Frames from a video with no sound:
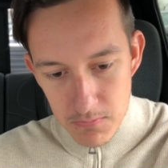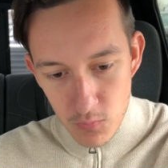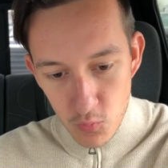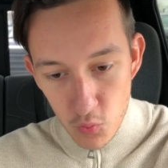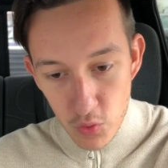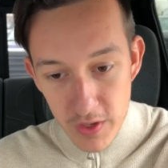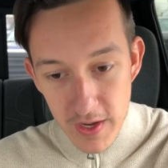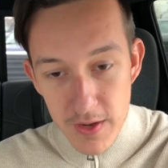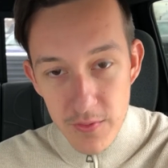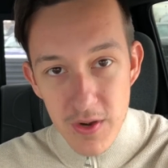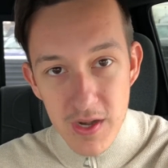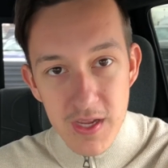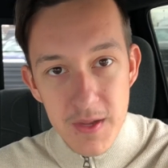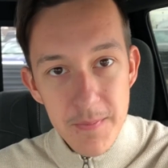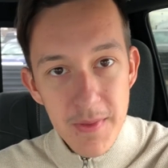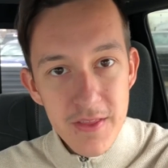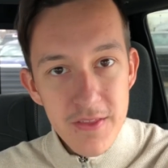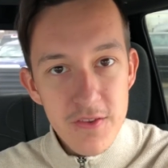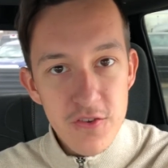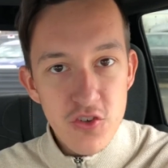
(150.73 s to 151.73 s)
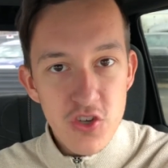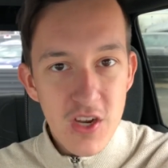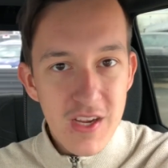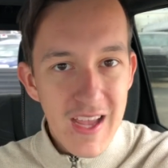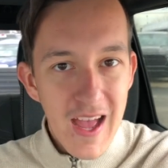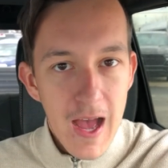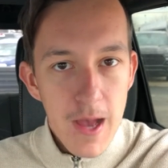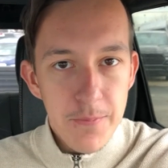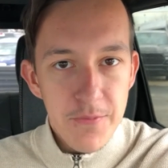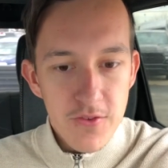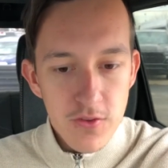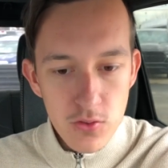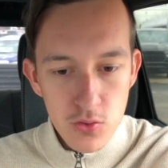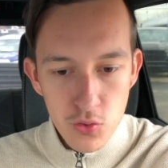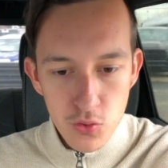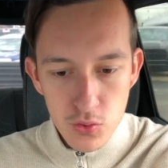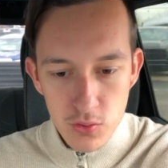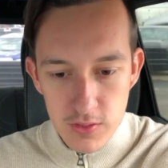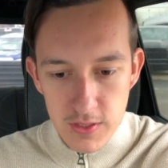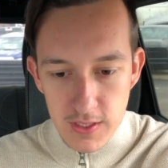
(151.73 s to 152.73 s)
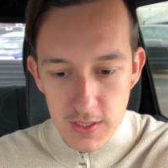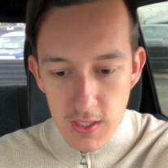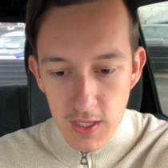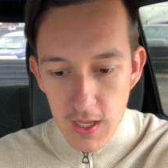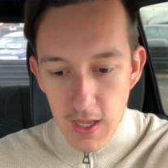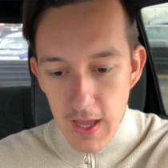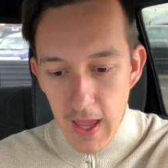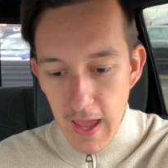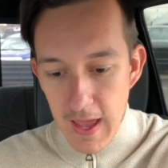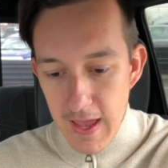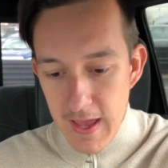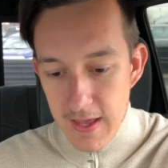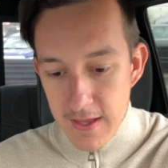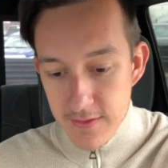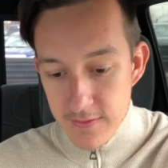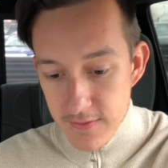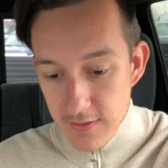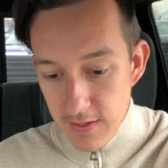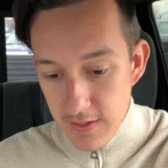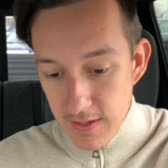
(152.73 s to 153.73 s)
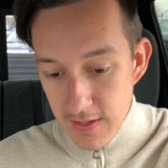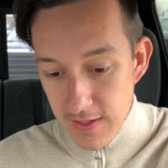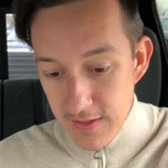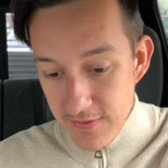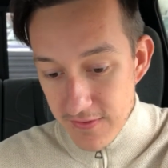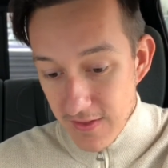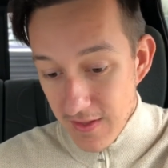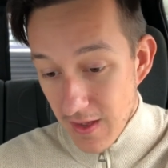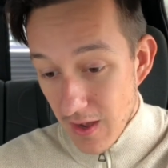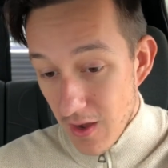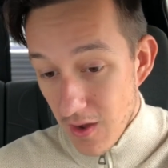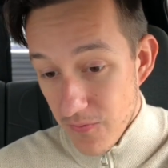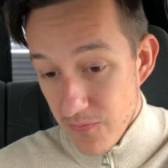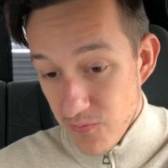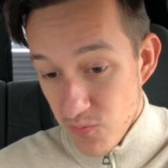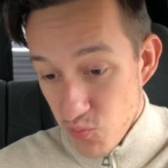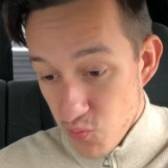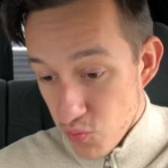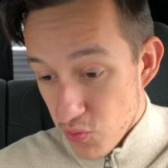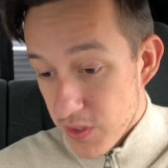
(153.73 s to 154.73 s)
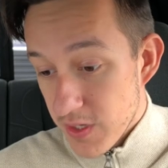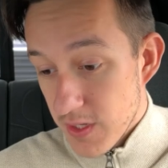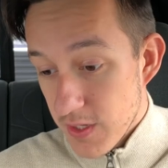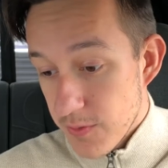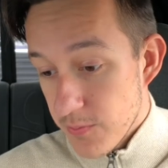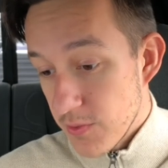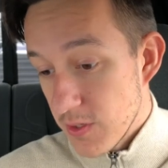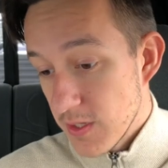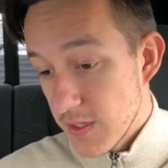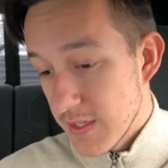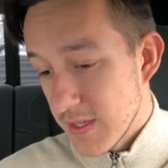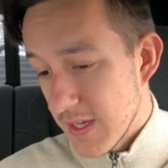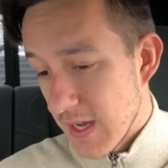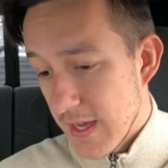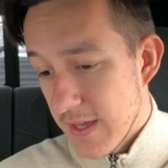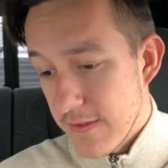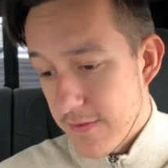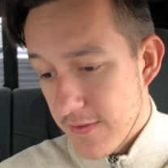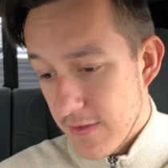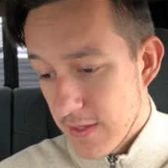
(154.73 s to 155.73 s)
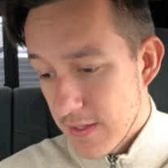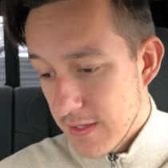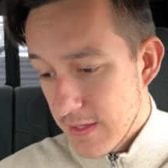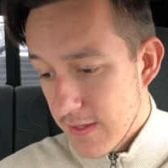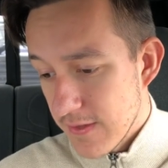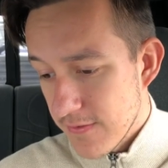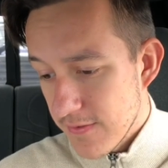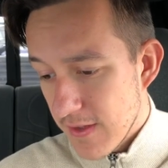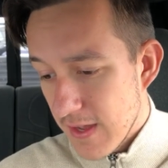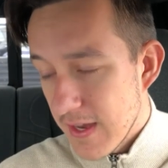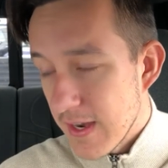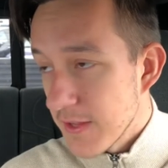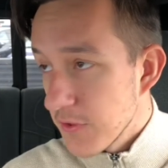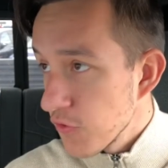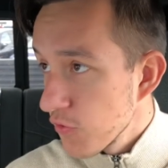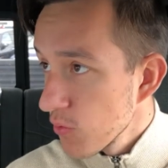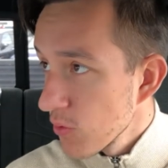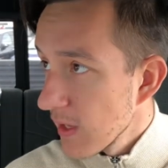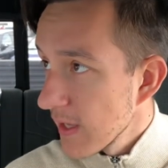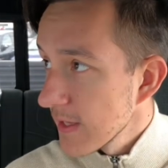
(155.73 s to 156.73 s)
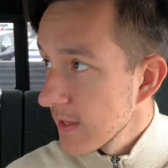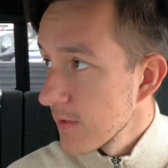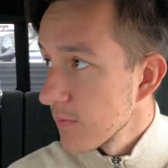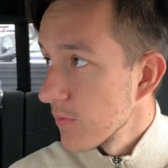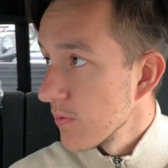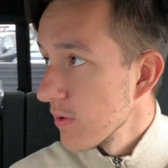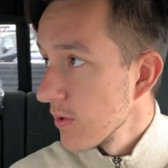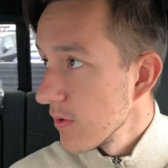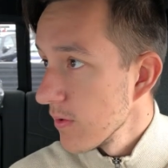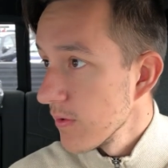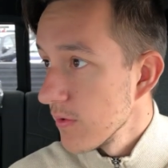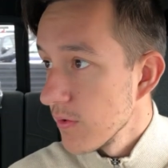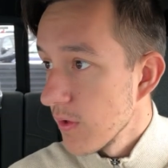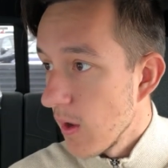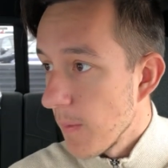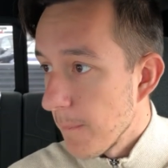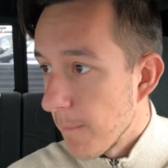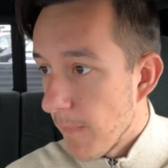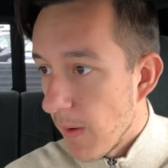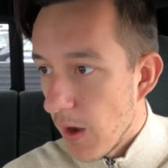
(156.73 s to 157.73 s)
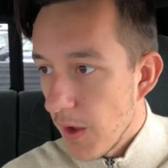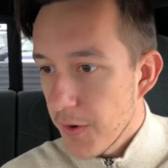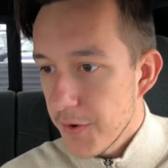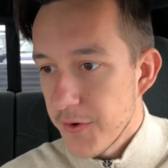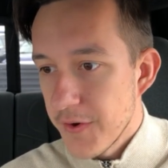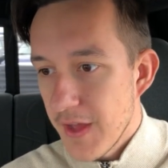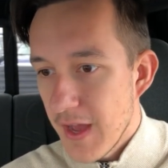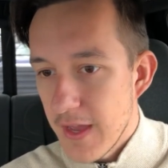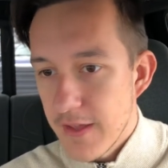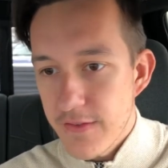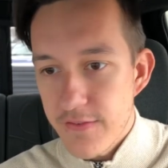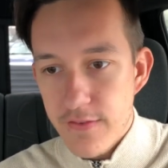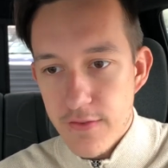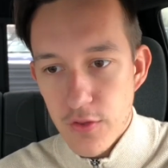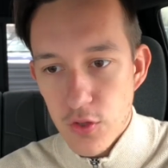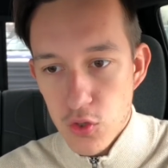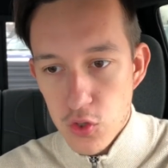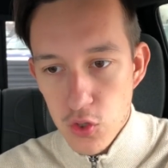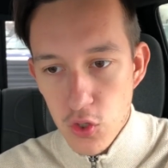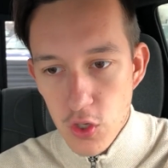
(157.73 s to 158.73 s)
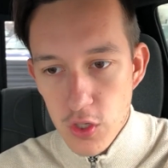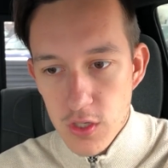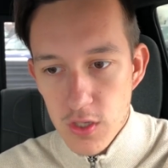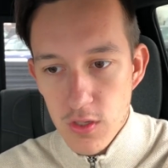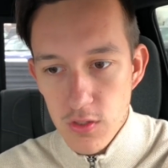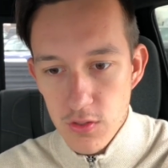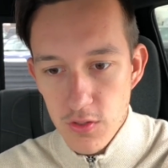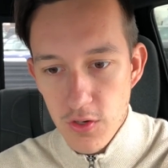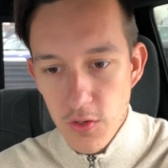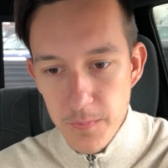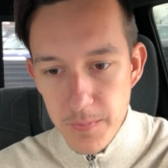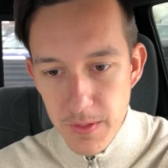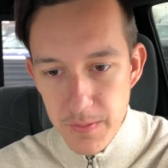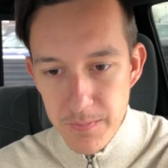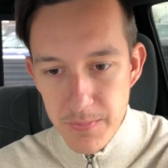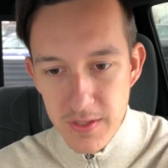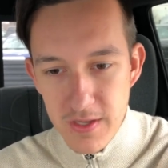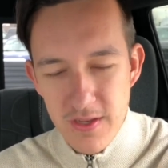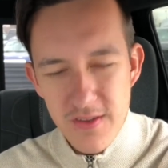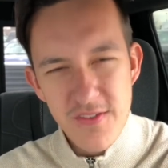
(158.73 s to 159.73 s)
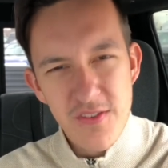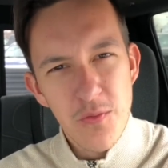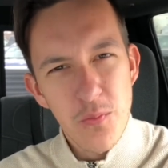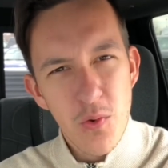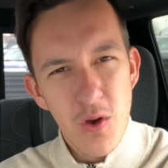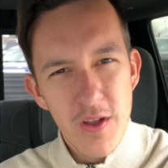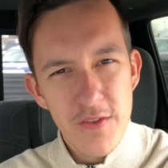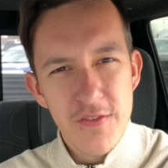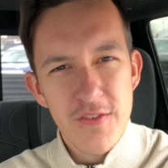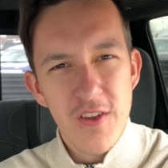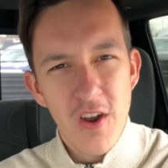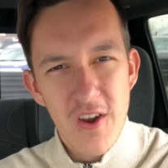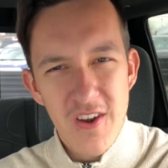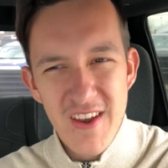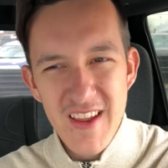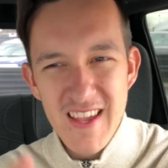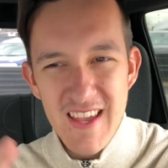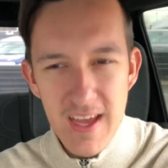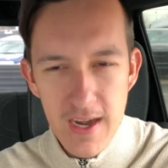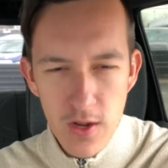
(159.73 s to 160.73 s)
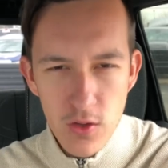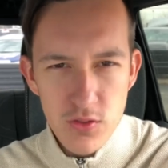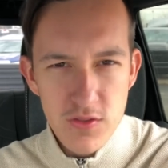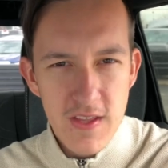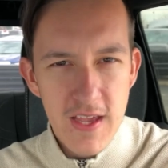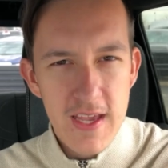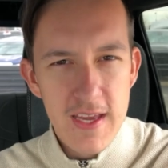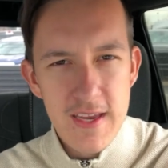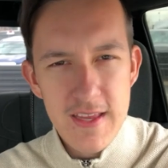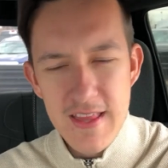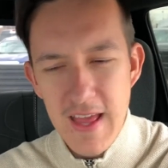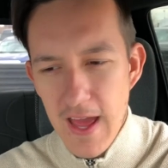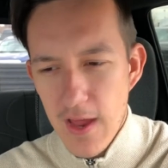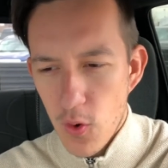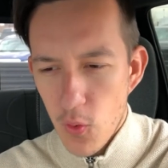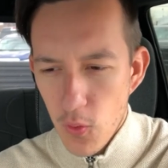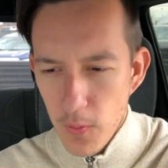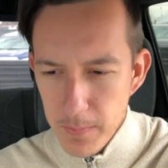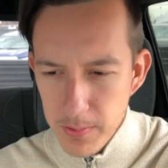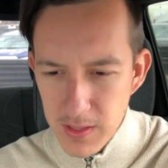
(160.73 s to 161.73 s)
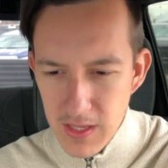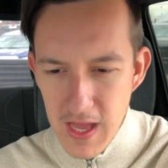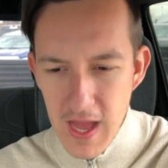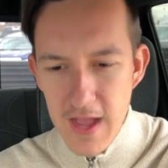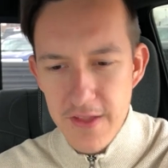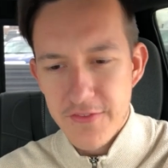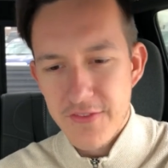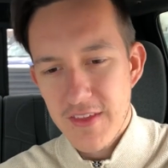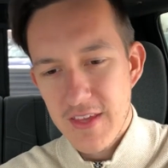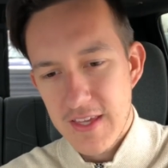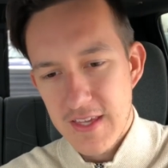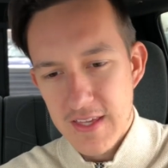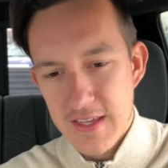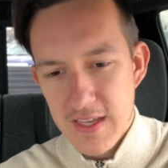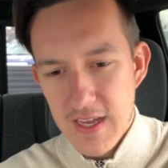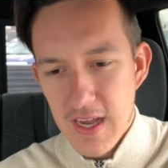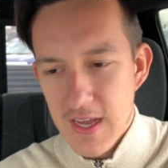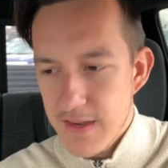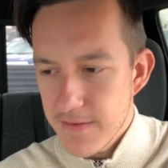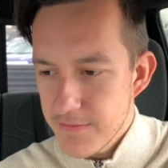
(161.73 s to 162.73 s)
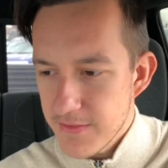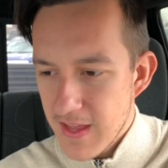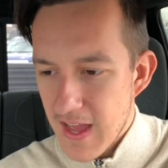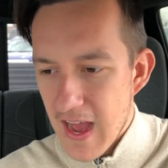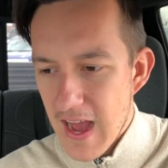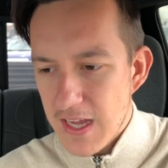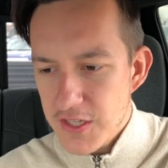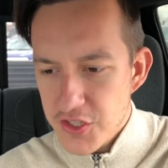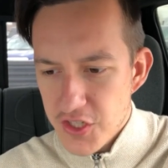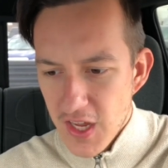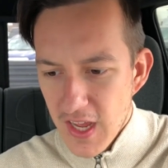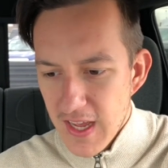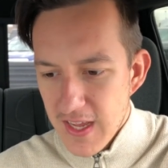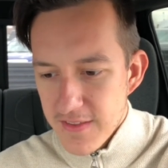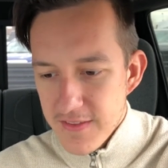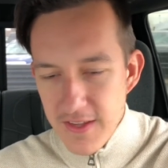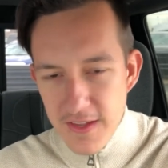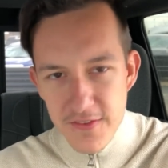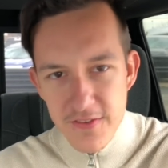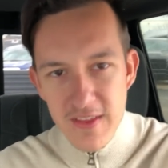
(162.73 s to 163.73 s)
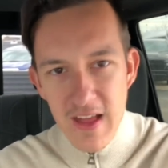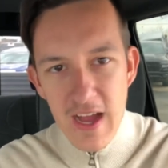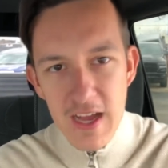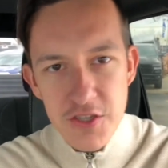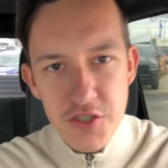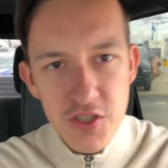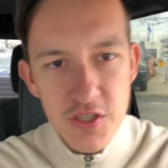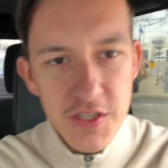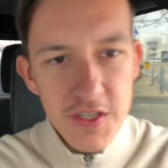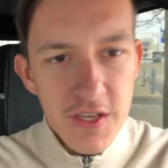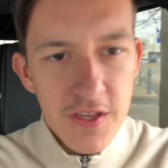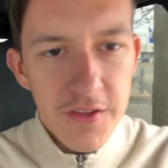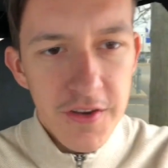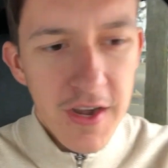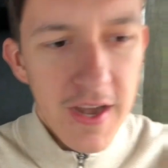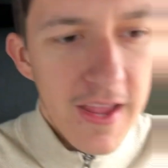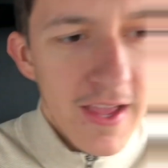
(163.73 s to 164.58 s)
would I recommend this truck? Absolutely. And it's really, really nice on the inside. I do like the modernized look a little bit because it was starting to get outdated, that whole plasticky kind of dash. This dash, on the other